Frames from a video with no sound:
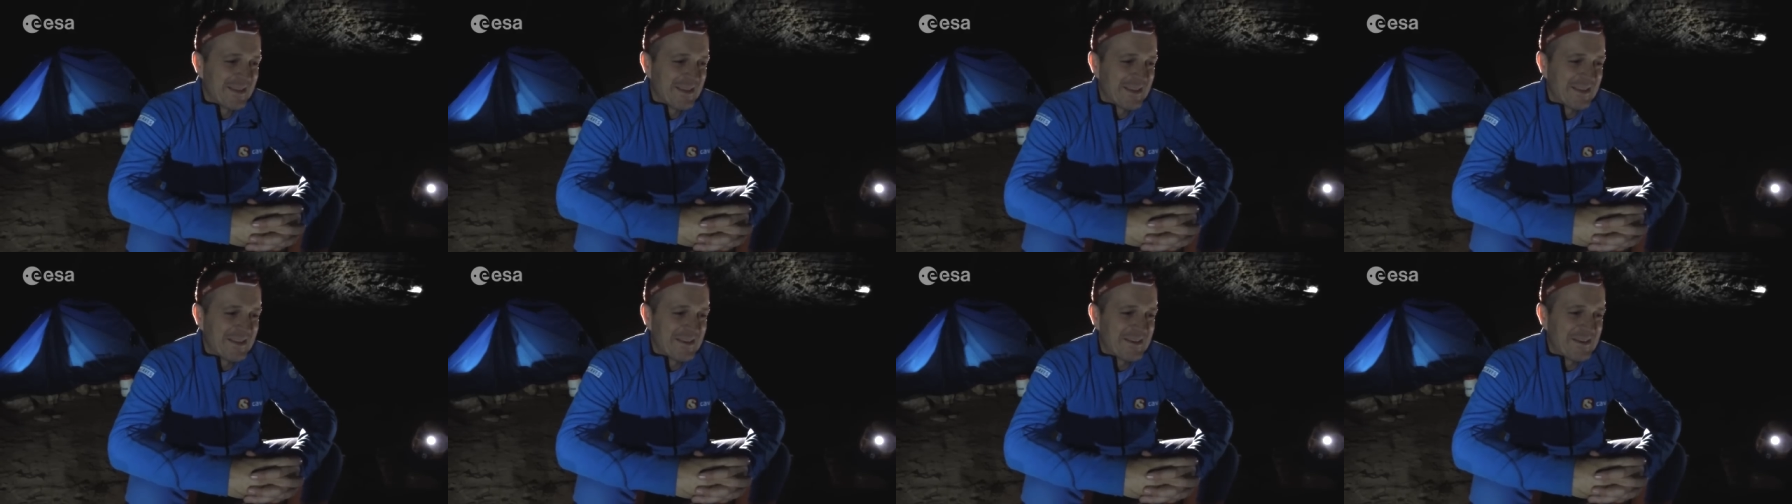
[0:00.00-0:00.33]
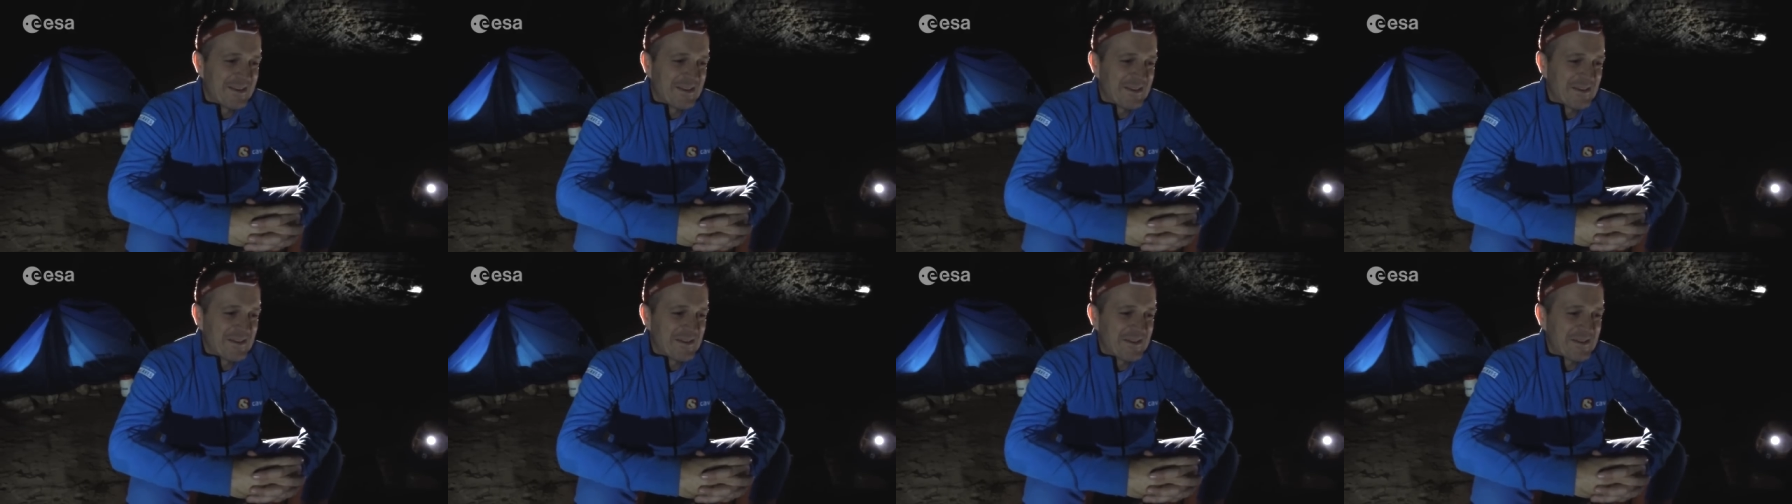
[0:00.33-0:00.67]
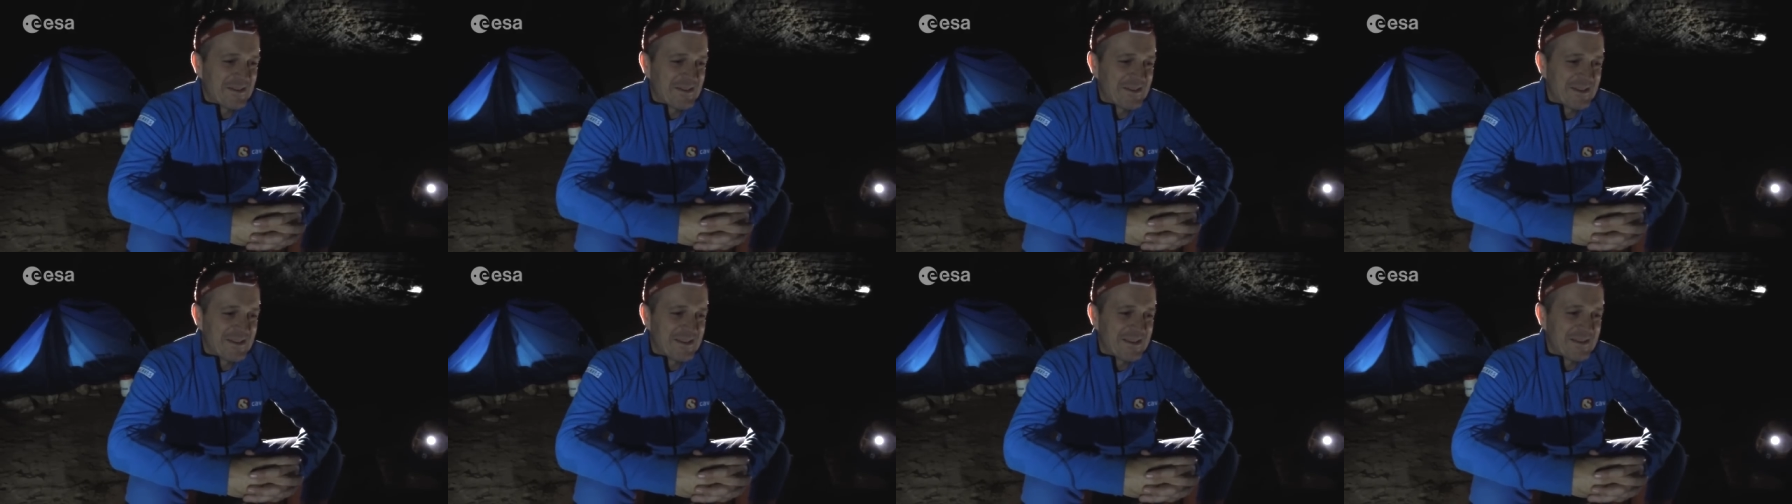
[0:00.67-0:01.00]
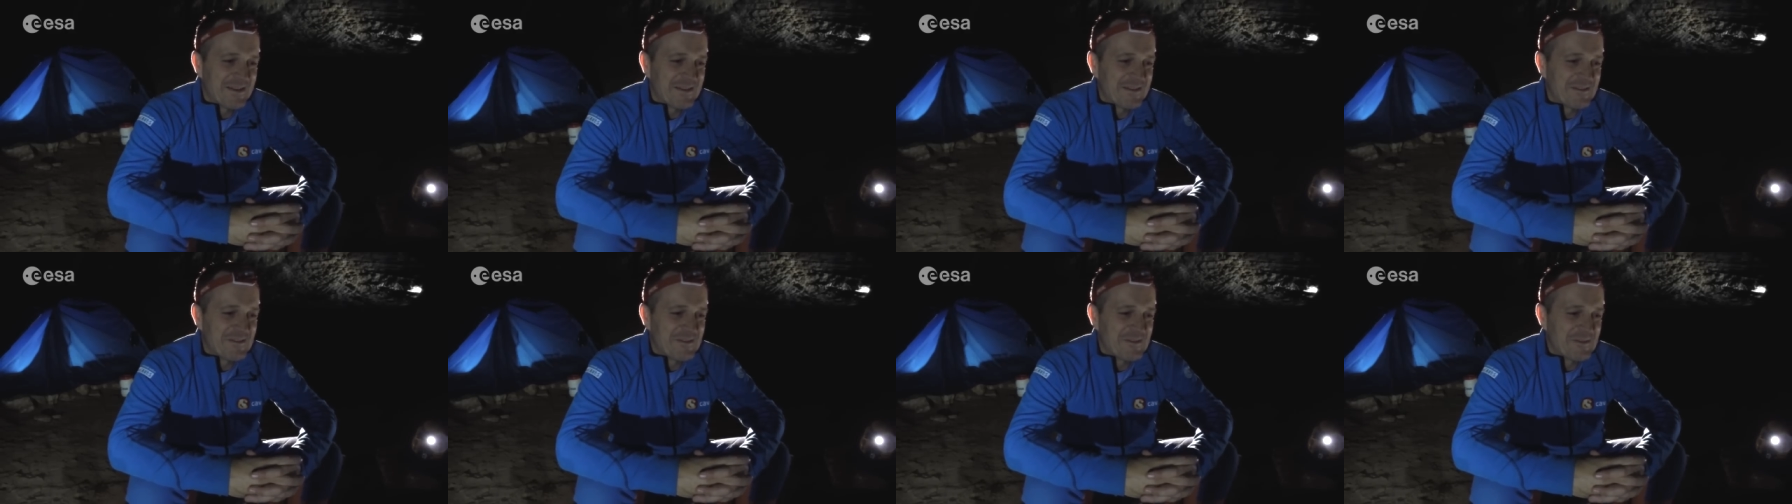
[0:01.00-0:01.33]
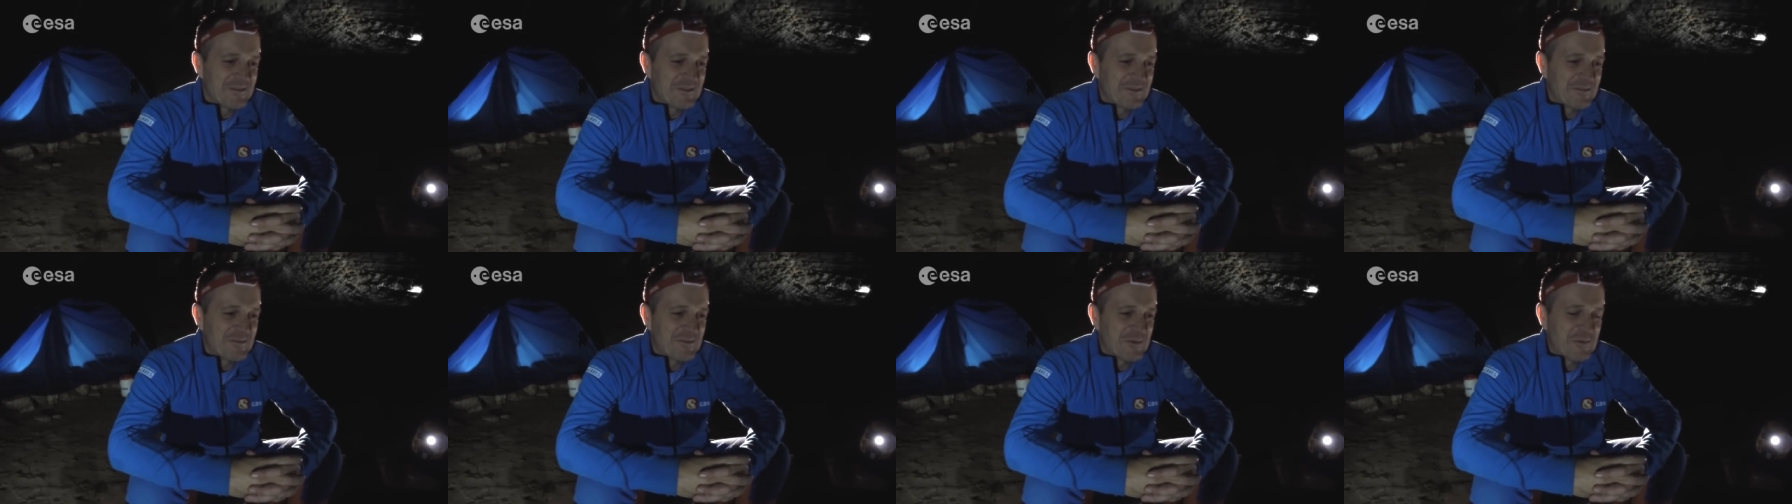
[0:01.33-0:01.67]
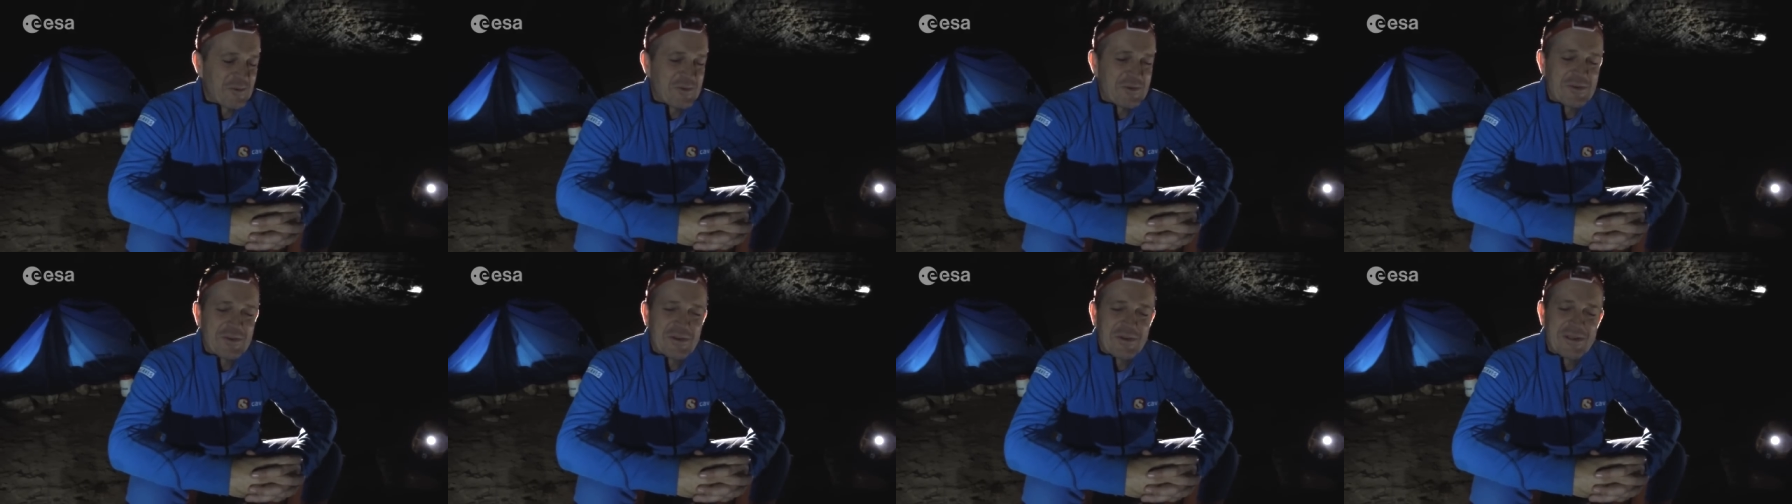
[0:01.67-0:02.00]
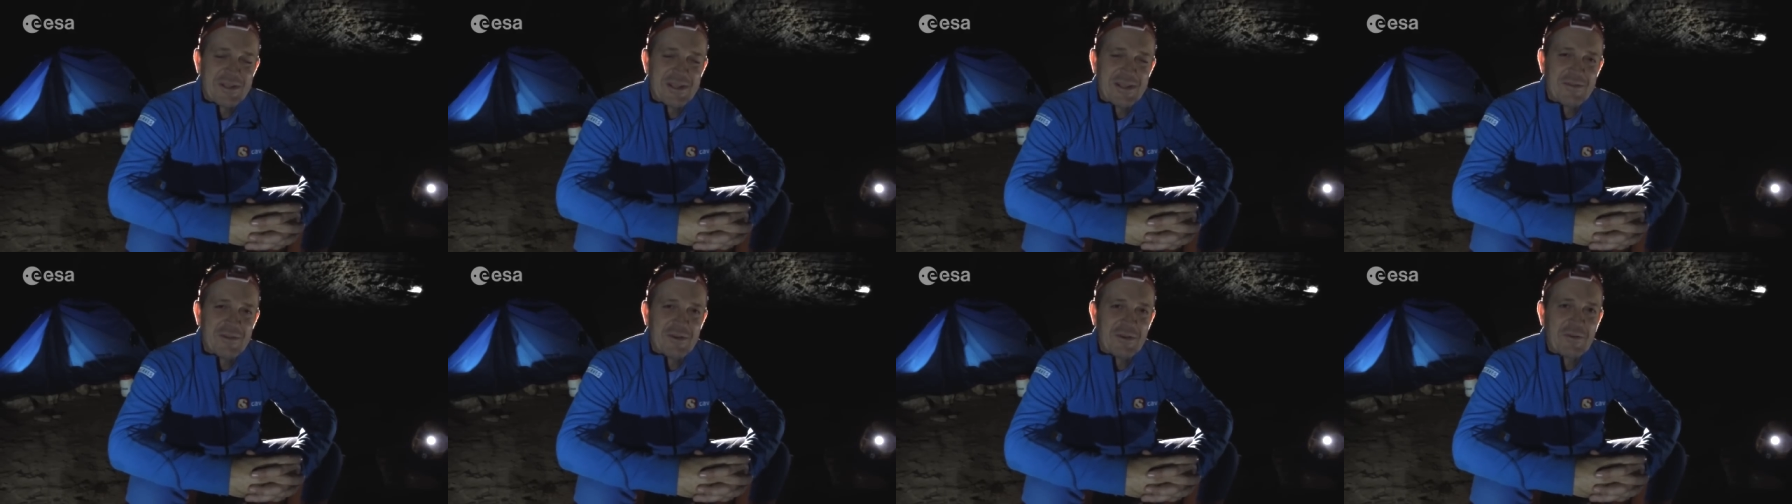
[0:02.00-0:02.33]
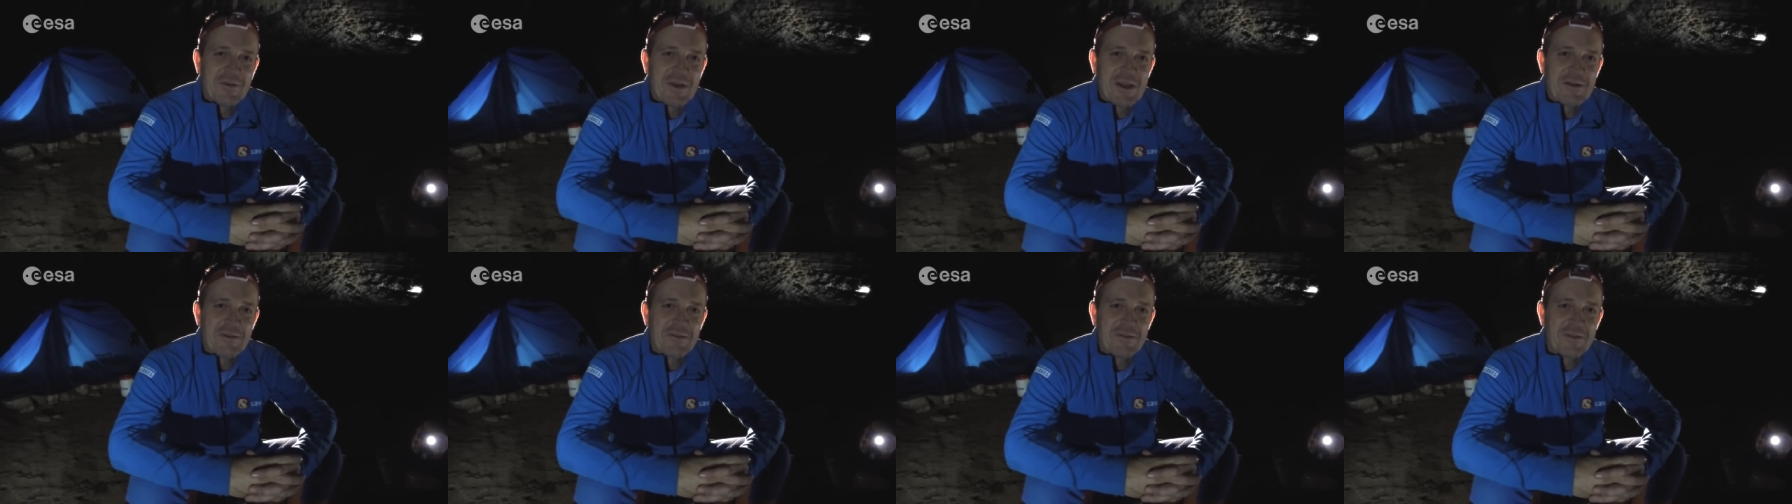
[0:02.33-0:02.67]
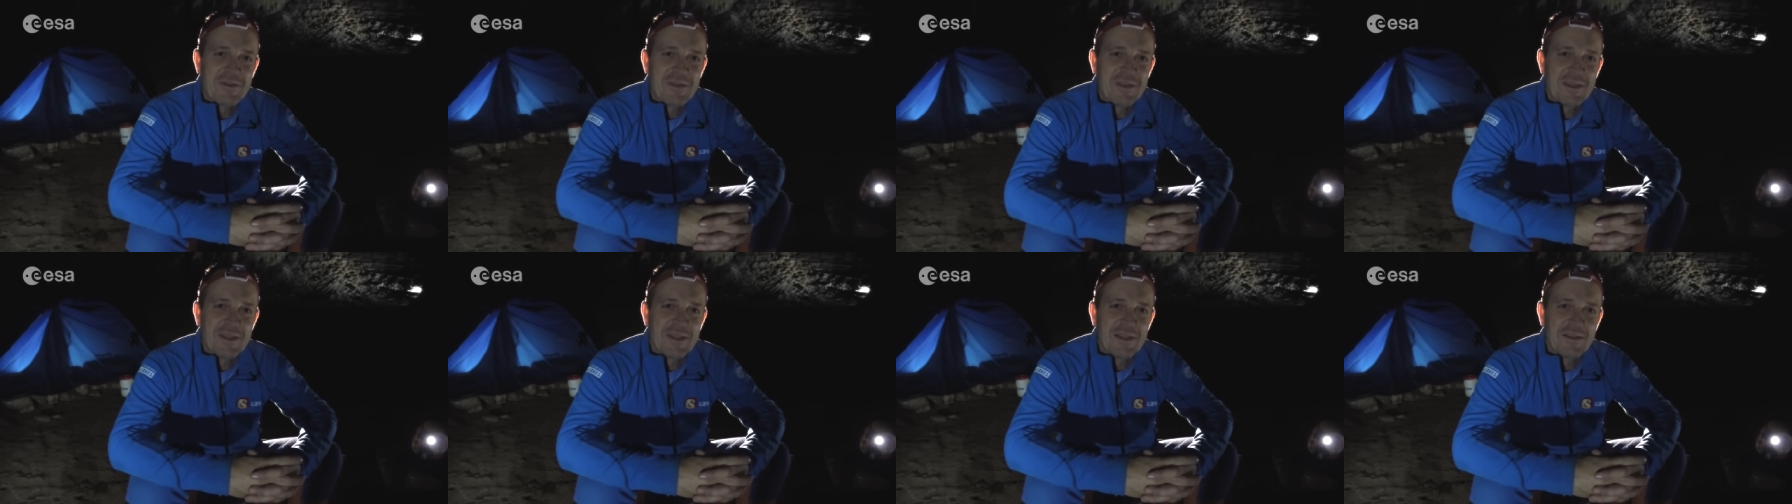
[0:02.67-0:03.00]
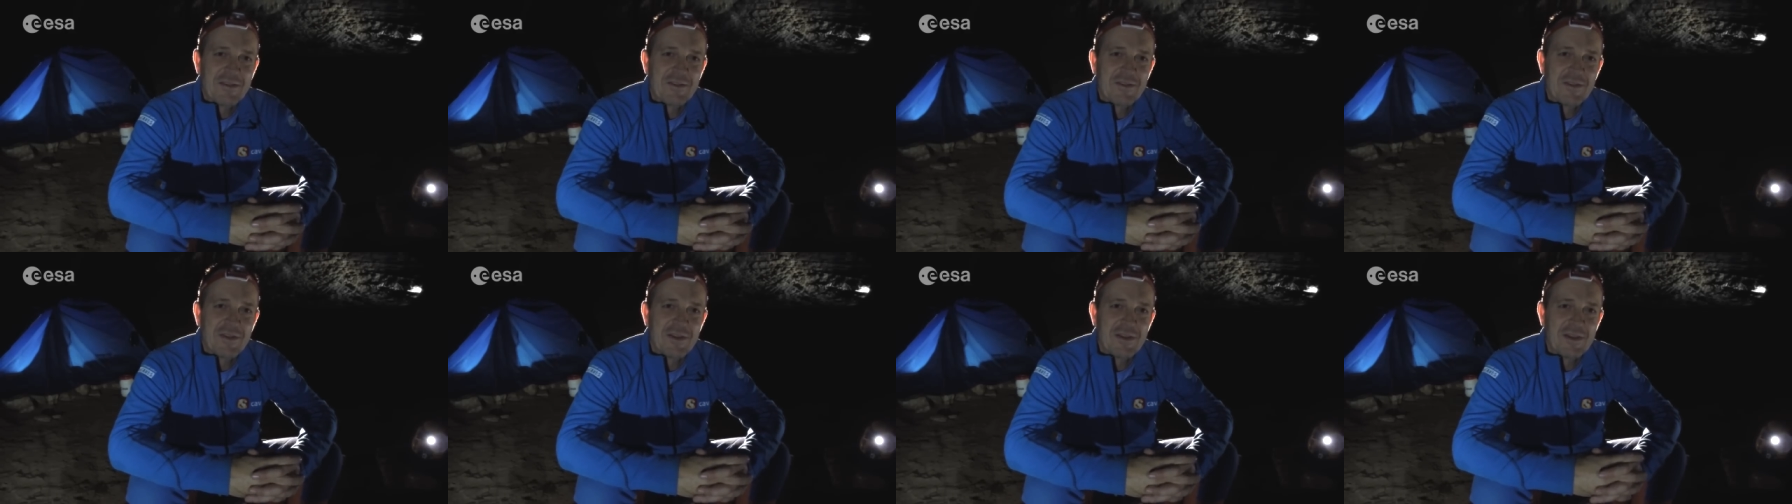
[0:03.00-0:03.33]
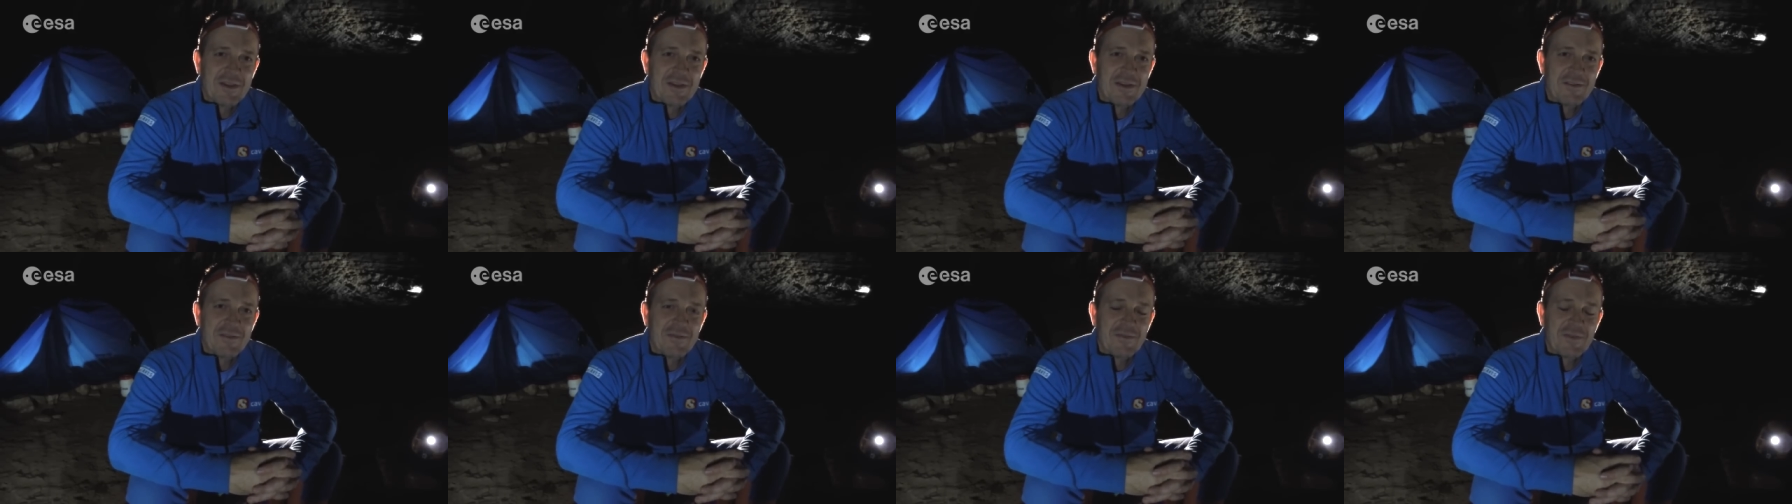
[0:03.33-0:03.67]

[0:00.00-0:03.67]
and, uh, and look forward to even greater things uh,